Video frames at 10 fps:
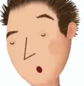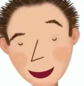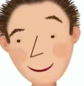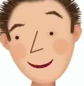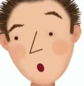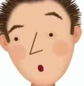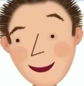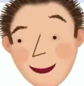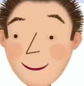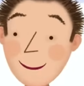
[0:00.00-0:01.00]
Well, how
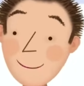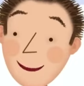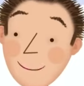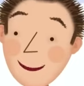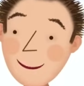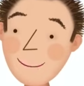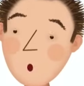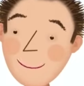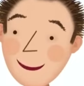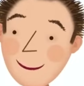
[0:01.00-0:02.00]
did a sparkle
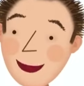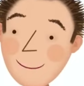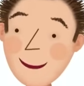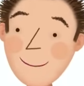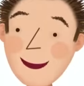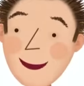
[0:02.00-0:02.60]
princess get in